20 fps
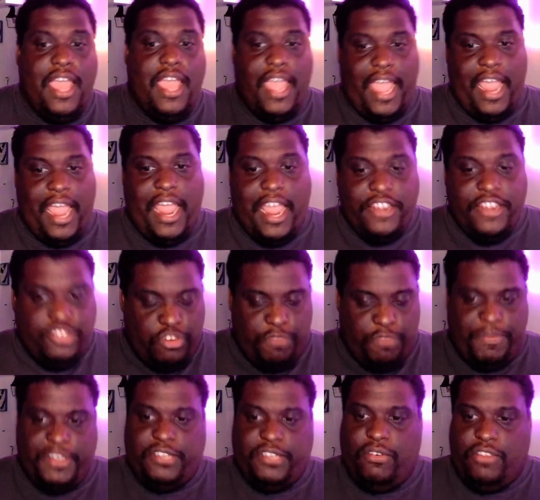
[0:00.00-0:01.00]
And truth be
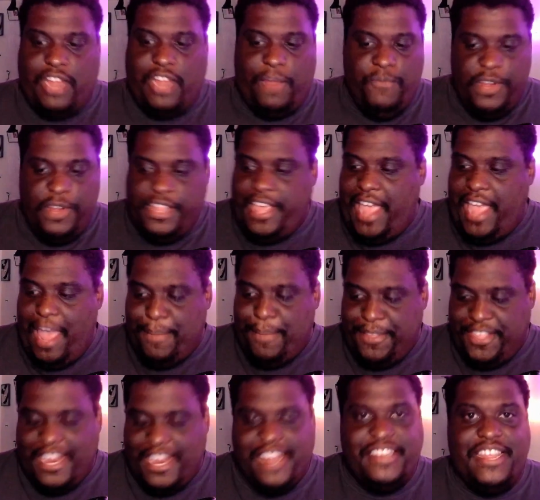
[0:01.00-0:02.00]
told, I'm really happy that I
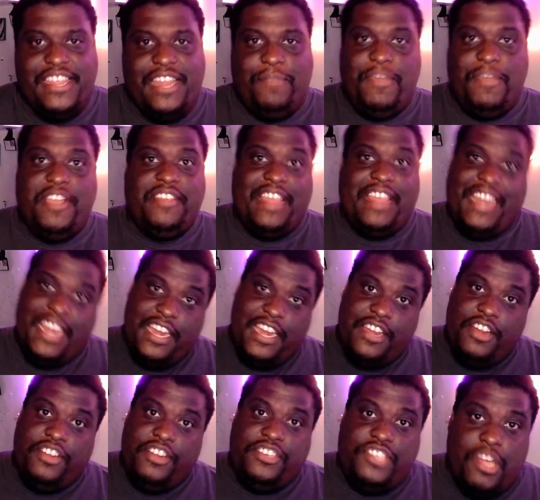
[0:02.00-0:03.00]
did, because I needed a
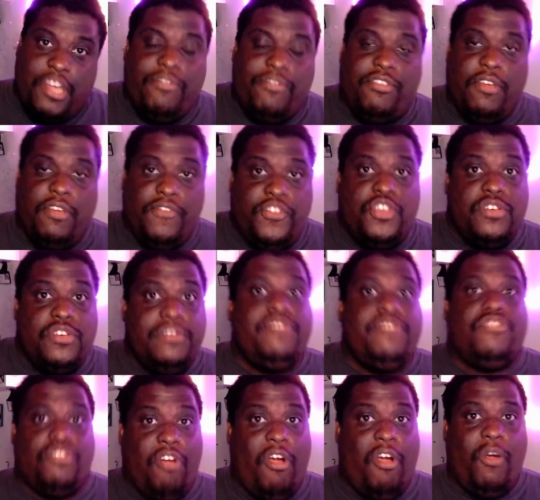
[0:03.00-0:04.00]
dose of good
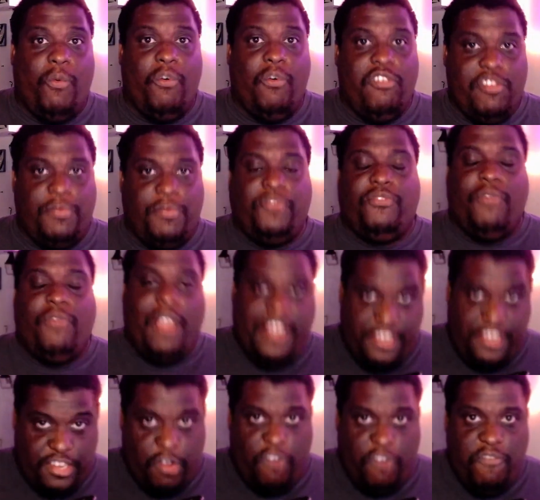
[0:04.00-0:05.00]
Star Wars before I
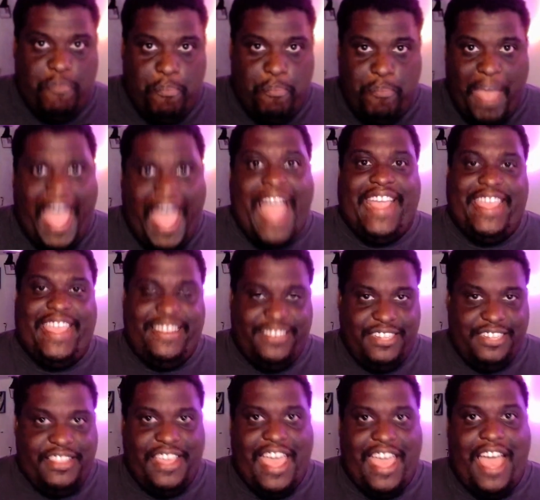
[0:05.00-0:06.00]
dove back into the
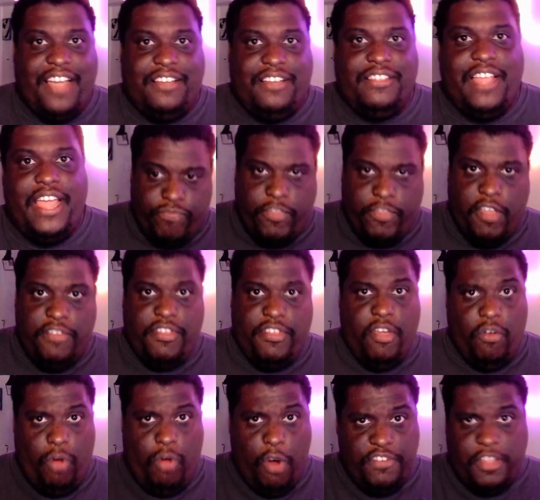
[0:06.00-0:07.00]
Acolyte. So,
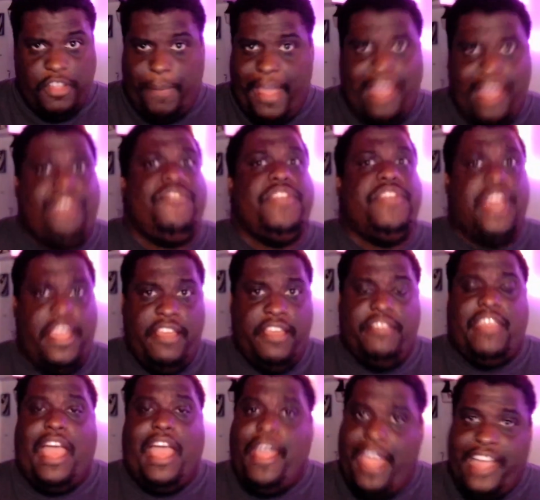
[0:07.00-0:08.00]
over the past few days, I
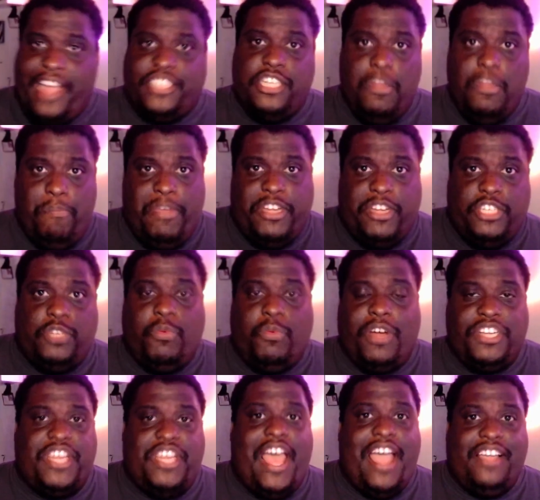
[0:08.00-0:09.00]
actually binged to watch
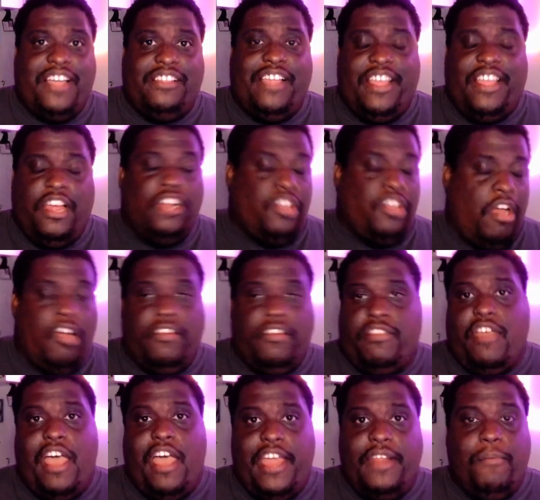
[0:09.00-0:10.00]
Acolyte
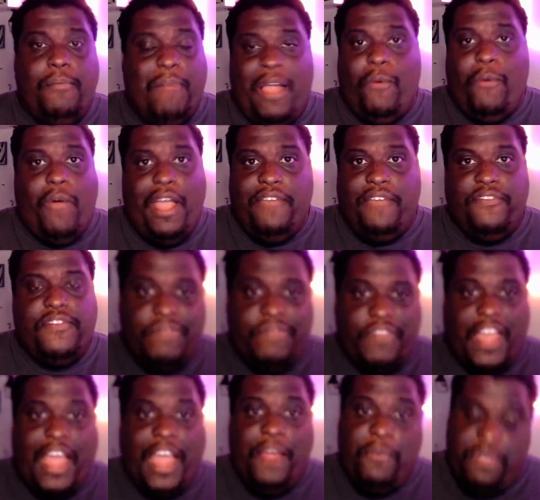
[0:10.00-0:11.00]
alongside my wife.
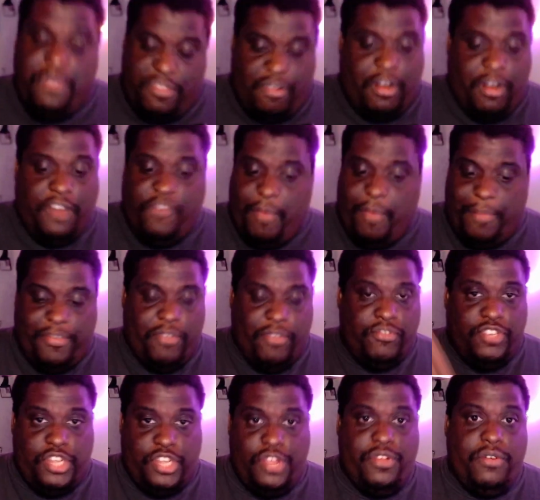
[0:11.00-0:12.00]
I started from episode
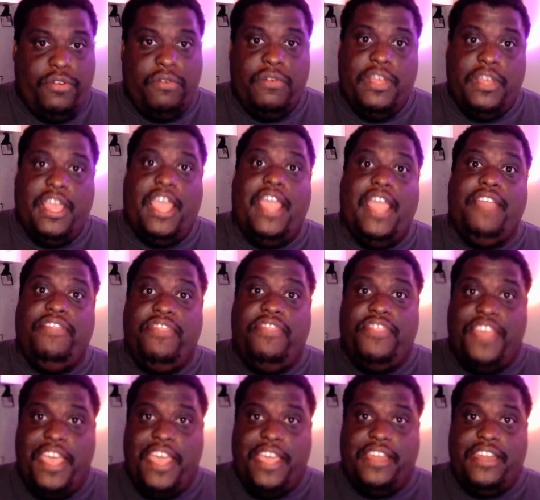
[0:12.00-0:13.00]
2, and
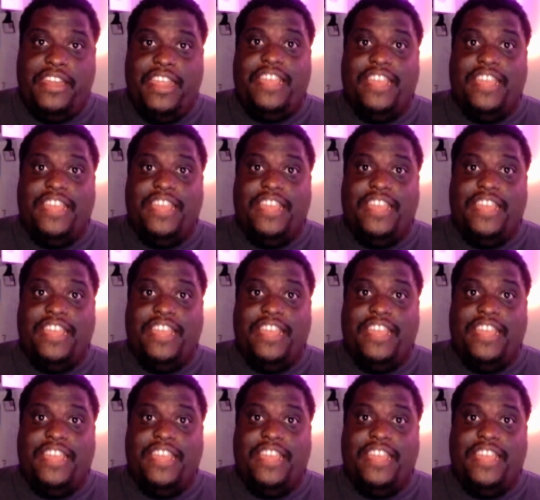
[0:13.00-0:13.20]
then